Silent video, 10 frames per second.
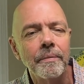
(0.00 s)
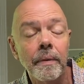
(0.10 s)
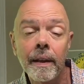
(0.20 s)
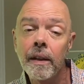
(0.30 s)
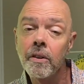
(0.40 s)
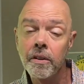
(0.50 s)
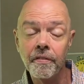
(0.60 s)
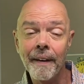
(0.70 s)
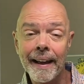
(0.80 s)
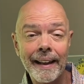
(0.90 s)
but he couldn't
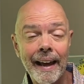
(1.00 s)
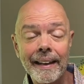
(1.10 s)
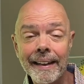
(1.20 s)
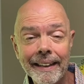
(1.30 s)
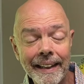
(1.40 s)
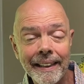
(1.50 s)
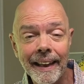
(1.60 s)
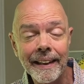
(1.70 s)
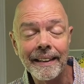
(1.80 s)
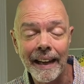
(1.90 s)
find out
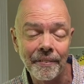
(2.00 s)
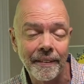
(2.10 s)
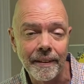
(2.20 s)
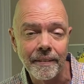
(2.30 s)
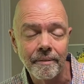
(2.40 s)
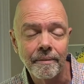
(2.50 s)
anything definite.